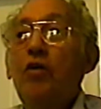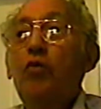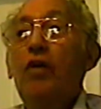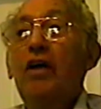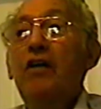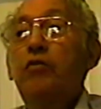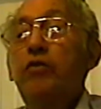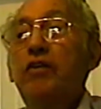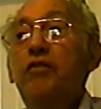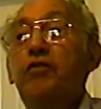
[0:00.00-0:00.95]
Well,
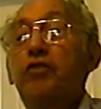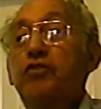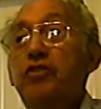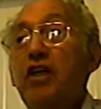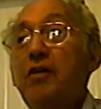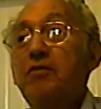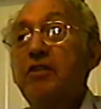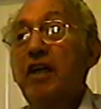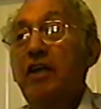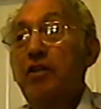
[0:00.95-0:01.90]
when they first came,
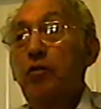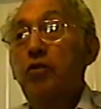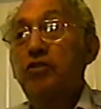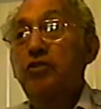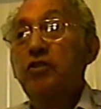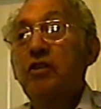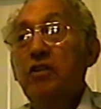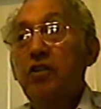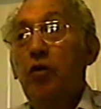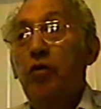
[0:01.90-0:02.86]
yeah, there
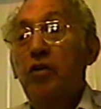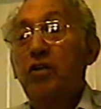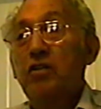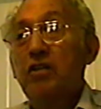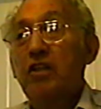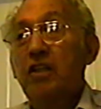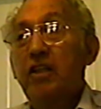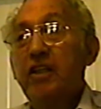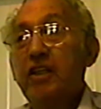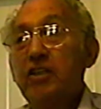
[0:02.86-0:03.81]
were little
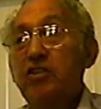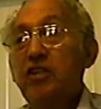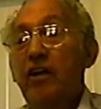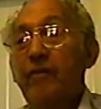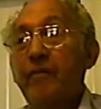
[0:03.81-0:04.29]
kids, yeah.